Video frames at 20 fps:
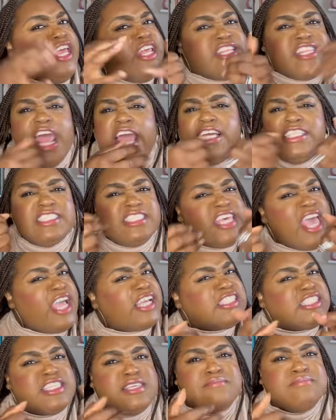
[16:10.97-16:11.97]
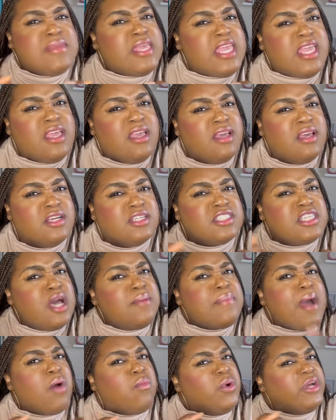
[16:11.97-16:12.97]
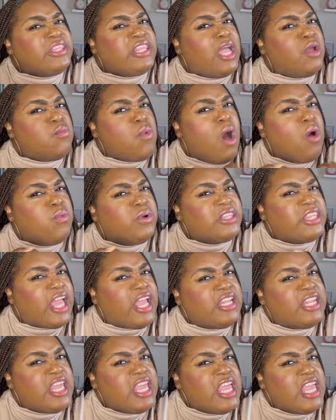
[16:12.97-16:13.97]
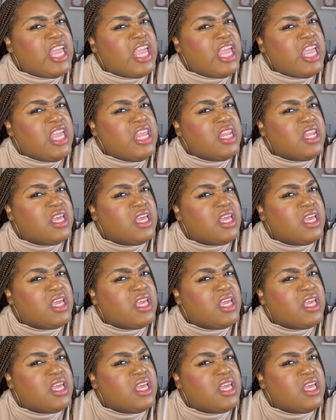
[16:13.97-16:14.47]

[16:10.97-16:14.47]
They texting me, talking about what they want, what they need.